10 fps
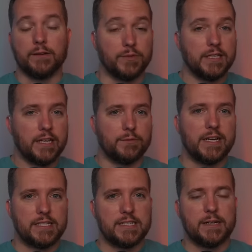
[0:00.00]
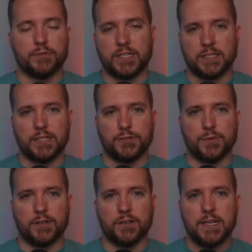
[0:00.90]
I really like what he has to say, particularly on
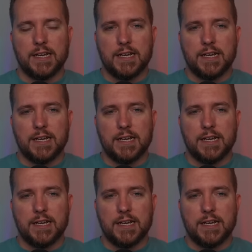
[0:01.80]
Twitter.